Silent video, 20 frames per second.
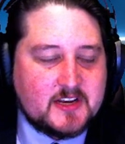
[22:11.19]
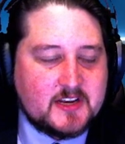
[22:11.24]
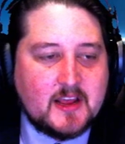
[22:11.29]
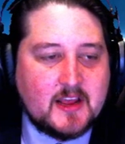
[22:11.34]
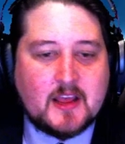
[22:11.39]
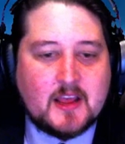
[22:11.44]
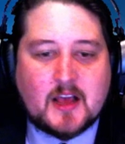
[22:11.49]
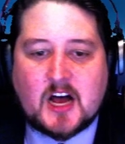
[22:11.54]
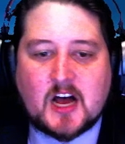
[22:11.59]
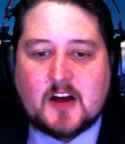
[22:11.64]

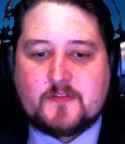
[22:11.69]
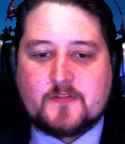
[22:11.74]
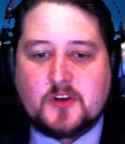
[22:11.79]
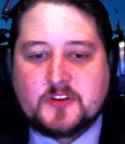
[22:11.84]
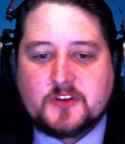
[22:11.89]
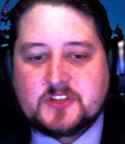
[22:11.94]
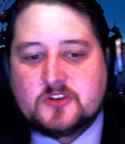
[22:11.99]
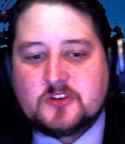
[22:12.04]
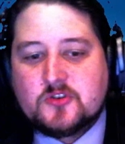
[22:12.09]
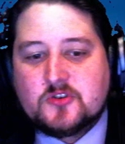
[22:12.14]
Uh, for those of
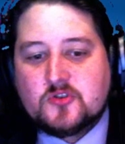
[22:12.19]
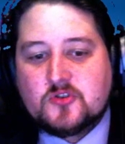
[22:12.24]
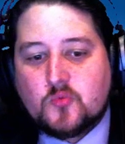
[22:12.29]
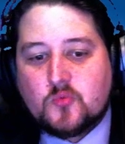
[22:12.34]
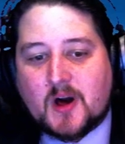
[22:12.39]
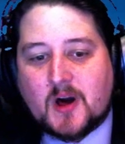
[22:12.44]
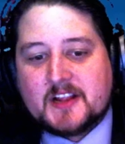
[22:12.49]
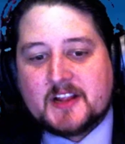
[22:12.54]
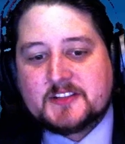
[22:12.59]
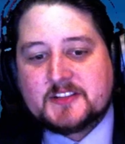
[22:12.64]
you who
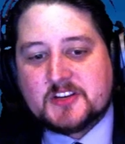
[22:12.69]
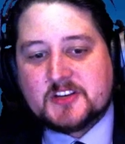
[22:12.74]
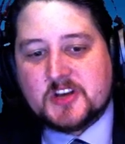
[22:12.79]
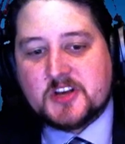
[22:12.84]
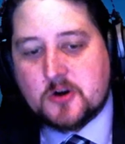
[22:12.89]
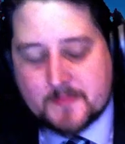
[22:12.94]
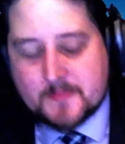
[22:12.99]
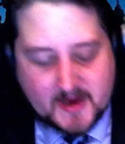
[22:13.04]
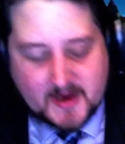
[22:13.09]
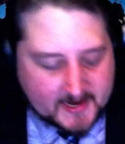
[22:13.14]
wanted to know
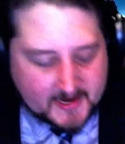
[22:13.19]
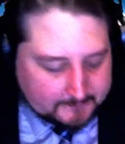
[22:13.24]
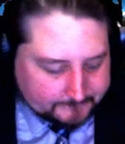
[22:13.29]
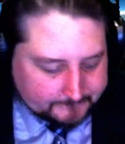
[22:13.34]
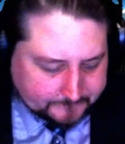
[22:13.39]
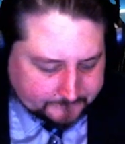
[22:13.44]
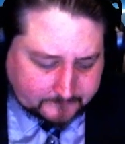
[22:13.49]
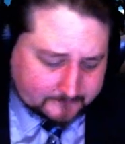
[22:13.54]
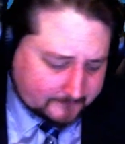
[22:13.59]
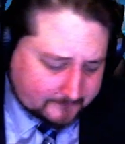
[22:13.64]
about it,
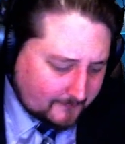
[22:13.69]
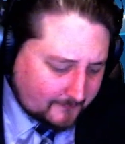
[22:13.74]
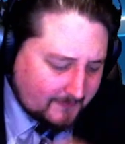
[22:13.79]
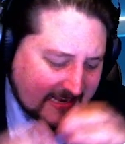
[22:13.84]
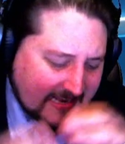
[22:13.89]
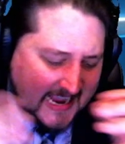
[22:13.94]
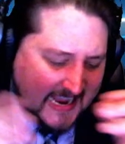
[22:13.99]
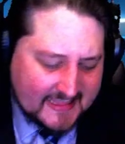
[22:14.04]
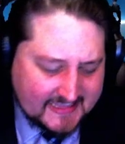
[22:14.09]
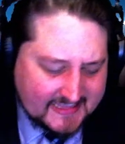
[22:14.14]

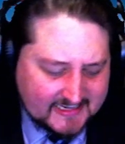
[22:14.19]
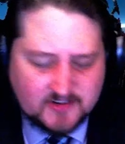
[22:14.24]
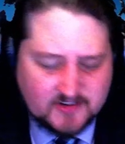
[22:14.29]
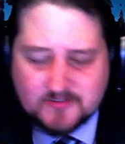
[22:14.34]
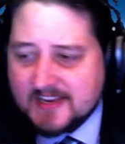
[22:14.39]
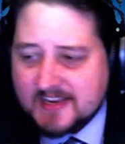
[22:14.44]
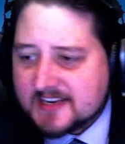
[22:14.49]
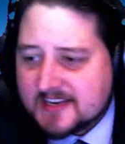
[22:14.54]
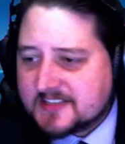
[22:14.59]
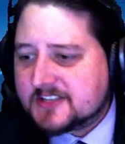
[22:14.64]
I think you
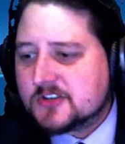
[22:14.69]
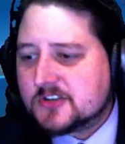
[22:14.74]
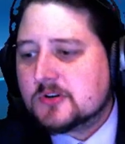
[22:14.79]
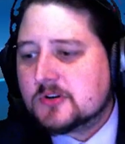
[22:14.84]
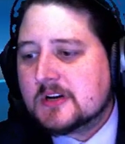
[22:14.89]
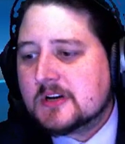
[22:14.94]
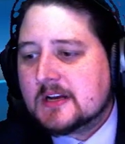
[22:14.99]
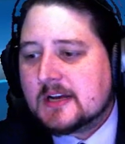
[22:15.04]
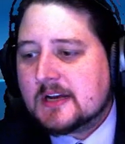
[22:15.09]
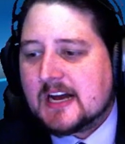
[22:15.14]
needed to,
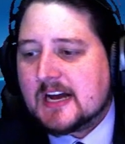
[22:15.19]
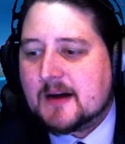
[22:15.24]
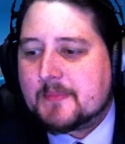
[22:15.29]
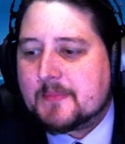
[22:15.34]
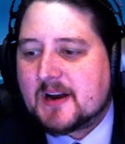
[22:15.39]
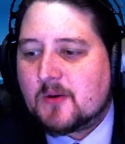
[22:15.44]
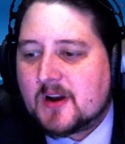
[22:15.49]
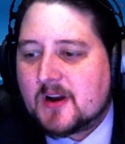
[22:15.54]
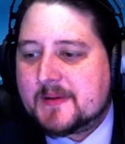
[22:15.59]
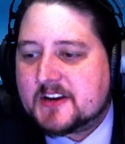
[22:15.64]
uh, but I
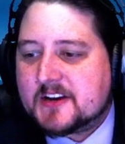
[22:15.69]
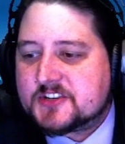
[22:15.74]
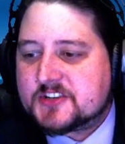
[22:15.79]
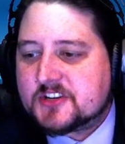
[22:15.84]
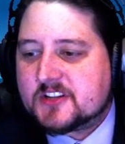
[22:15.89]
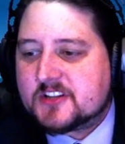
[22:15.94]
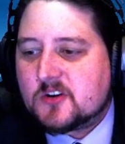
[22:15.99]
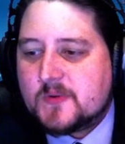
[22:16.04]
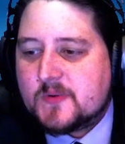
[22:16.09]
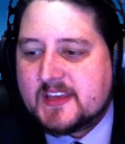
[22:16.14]
want to make sure
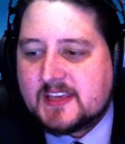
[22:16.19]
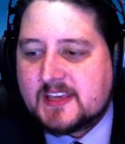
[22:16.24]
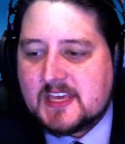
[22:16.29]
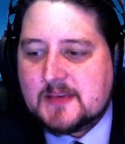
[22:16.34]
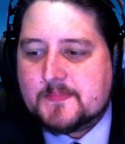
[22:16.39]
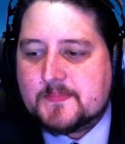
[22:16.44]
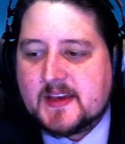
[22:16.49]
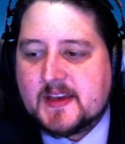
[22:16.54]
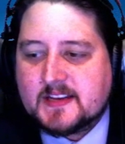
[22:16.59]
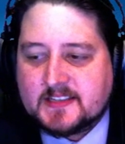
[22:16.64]
that we keep
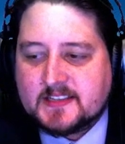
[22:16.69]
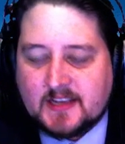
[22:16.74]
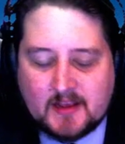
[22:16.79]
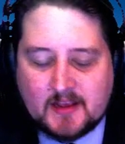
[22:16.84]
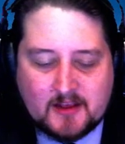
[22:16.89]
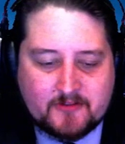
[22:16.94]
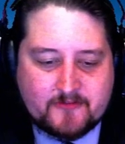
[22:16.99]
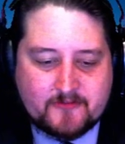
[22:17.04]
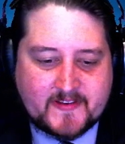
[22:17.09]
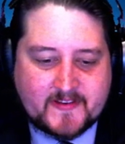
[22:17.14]
it
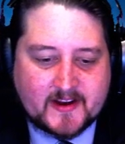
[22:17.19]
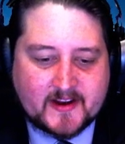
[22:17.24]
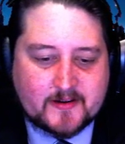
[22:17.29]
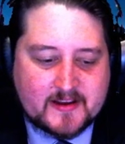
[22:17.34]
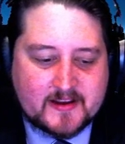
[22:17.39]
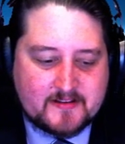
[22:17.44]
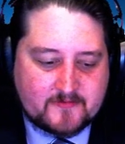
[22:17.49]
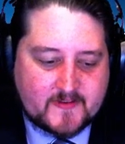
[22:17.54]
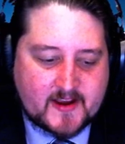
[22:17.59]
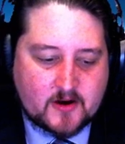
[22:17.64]
very,
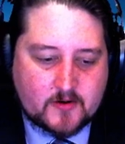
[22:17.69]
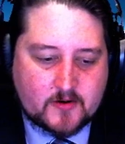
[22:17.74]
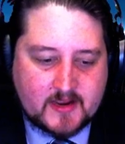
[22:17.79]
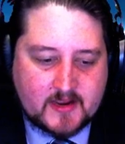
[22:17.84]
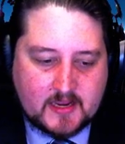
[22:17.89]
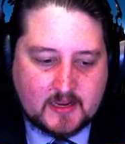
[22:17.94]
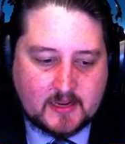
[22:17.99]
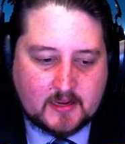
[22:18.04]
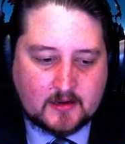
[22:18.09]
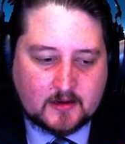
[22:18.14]

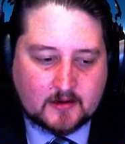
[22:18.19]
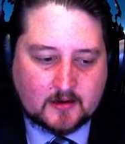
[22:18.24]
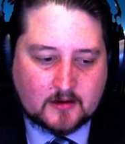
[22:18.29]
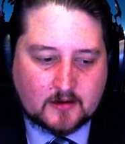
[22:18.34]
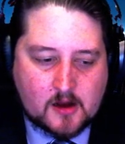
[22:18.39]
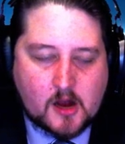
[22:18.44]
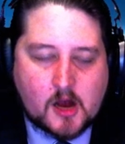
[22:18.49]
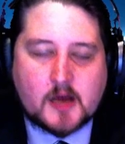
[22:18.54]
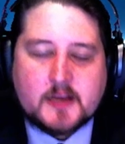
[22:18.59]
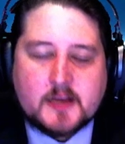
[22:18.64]
very
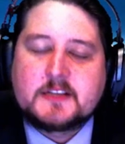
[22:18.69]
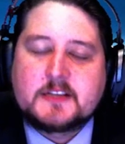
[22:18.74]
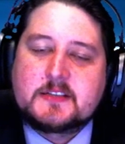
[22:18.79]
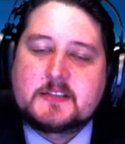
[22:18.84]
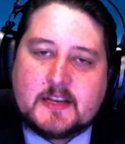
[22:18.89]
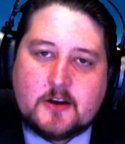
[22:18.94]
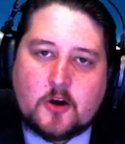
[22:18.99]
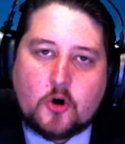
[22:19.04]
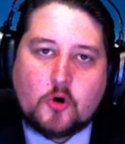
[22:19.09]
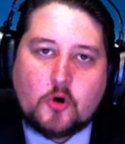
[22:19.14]
honest
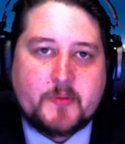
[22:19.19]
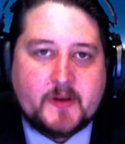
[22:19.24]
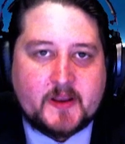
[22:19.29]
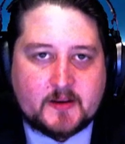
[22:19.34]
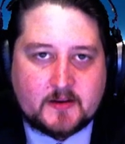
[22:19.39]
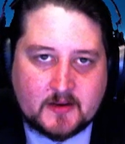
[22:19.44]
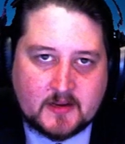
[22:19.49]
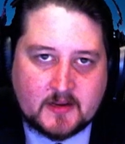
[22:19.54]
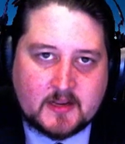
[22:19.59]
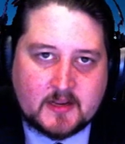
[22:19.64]
and
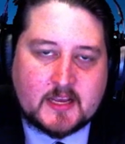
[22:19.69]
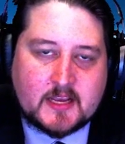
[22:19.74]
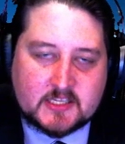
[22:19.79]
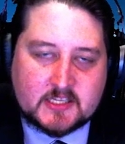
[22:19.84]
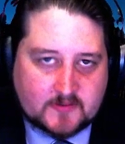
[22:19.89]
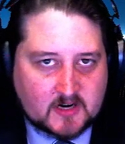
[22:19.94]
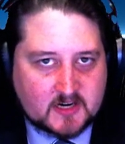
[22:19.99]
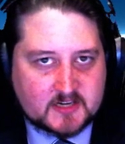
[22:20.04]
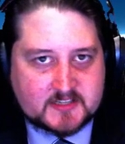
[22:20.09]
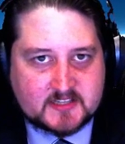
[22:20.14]
open as
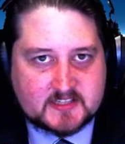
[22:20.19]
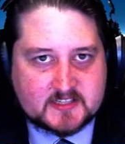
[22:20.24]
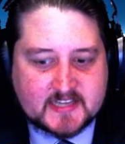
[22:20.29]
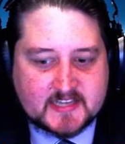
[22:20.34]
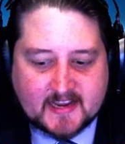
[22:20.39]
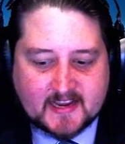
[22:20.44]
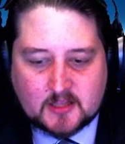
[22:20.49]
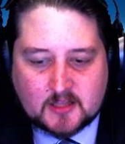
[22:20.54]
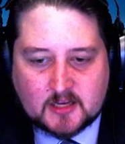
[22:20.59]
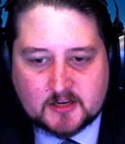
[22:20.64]
far as this
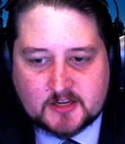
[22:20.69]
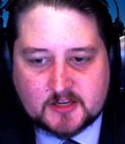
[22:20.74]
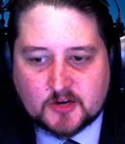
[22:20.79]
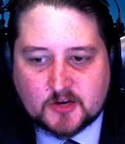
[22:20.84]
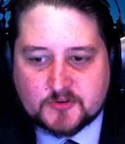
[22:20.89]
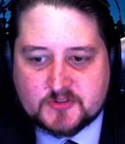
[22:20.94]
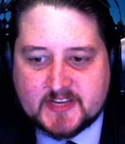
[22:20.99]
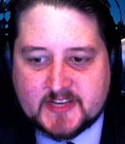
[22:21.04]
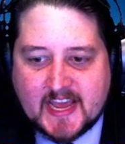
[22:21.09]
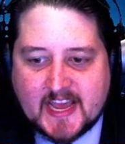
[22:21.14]
dialogue
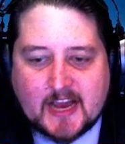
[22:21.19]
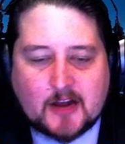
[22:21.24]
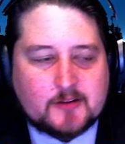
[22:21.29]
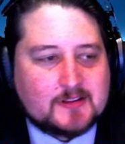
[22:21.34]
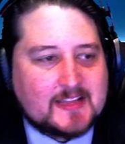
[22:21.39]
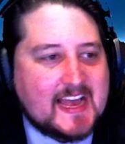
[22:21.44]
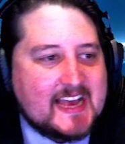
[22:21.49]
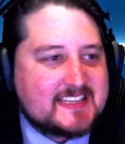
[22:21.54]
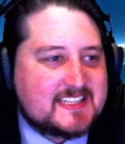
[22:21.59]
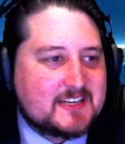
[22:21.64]
goes. Now,
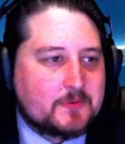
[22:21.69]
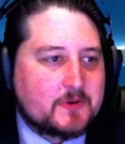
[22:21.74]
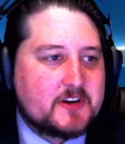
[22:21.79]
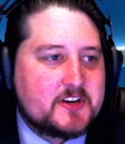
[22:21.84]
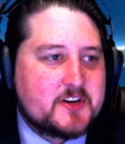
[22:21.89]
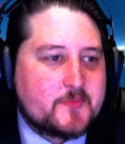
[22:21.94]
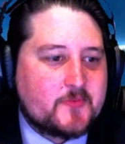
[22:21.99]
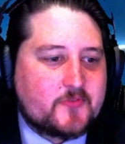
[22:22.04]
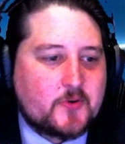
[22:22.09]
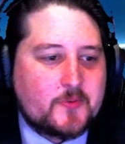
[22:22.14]
last thing we're gonna
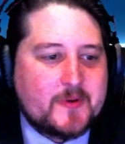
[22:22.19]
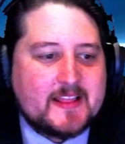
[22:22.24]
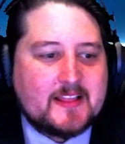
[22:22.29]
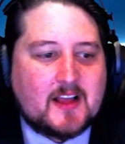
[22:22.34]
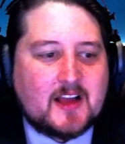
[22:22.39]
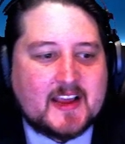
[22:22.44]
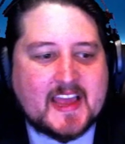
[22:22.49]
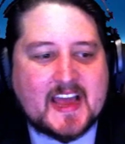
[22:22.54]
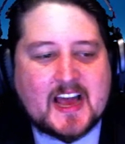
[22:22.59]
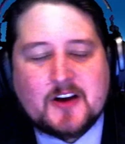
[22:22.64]
do before we
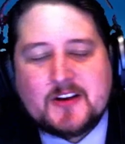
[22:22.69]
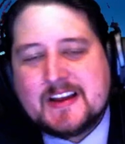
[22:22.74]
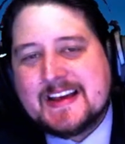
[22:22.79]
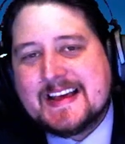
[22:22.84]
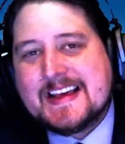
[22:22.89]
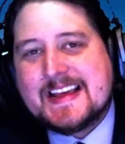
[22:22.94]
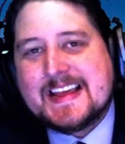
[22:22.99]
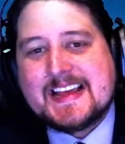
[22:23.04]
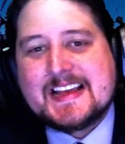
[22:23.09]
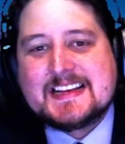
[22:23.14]
log out
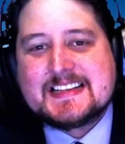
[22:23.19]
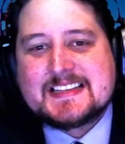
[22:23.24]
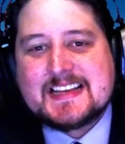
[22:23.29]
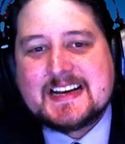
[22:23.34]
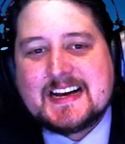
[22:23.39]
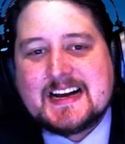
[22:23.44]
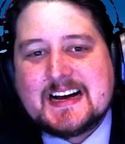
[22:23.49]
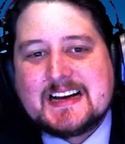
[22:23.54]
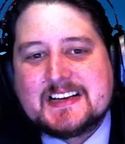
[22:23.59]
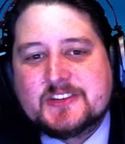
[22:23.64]
is
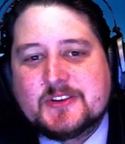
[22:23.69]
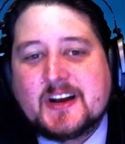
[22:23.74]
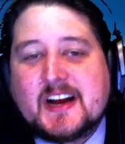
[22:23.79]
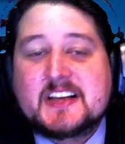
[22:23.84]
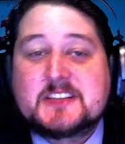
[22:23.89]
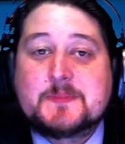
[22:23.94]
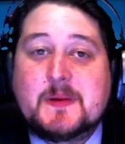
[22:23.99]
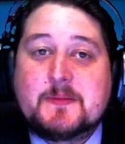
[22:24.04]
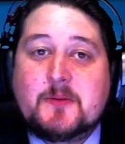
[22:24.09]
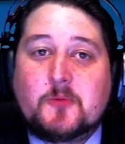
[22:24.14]
uh, you
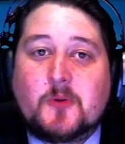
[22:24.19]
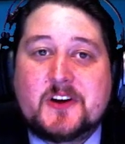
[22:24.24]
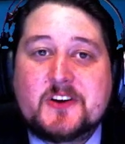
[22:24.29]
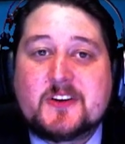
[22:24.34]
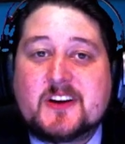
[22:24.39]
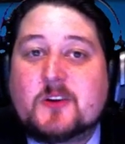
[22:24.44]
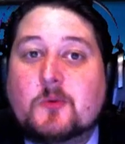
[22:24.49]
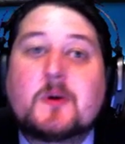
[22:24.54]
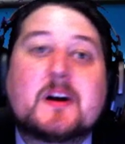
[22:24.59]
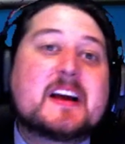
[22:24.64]
guys may be
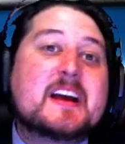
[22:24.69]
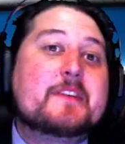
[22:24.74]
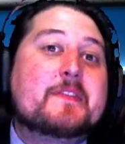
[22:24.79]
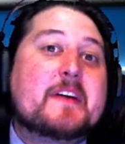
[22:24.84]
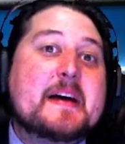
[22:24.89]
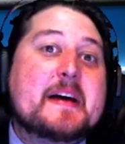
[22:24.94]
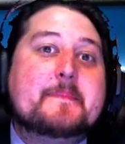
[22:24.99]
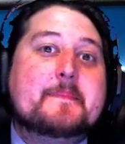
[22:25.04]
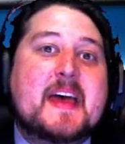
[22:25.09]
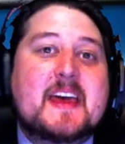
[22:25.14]
wondering where have
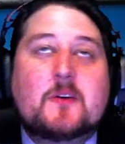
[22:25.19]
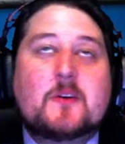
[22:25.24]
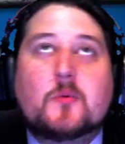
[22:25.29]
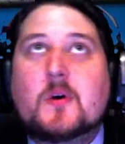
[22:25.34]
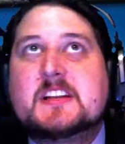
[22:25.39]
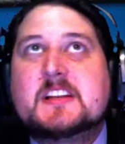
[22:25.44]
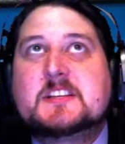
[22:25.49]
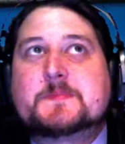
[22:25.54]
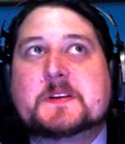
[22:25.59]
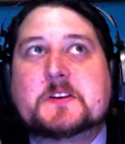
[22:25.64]
I been? What
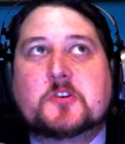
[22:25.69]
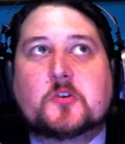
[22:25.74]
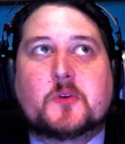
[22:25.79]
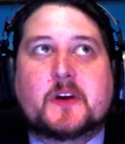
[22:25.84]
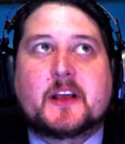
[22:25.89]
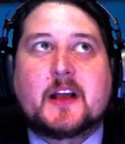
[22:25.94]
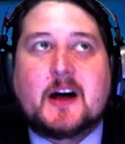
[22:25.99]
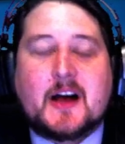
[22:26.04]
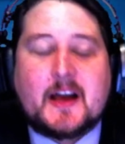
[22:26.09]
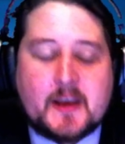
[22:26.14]
has been
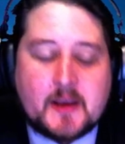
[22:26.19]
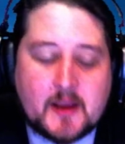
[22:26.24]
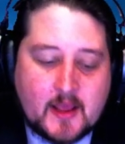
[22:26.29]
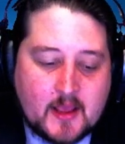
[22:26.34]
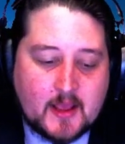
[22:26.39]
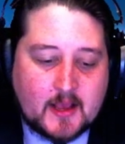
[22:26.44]
going on?